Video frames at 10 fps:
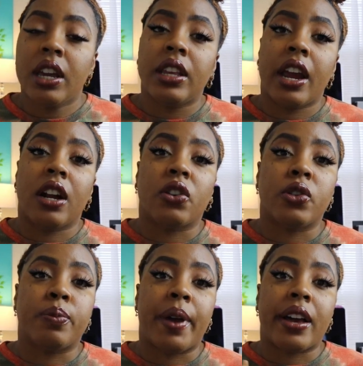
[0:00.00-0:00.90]
The hair
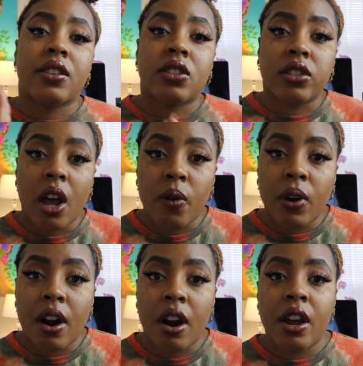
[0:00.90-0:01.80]
grows back
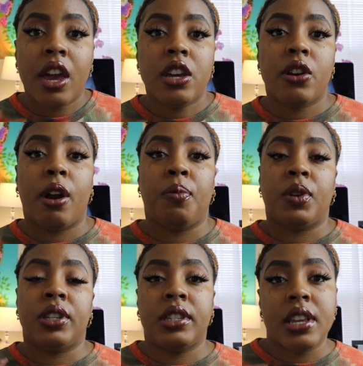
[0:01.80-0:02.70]
slower. You're able
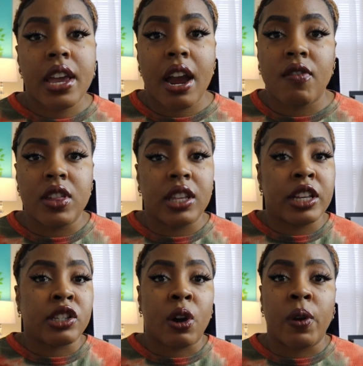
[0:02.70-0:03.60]
to see everything
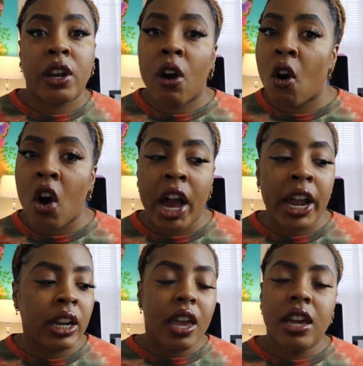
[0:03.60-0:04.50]
that's going on.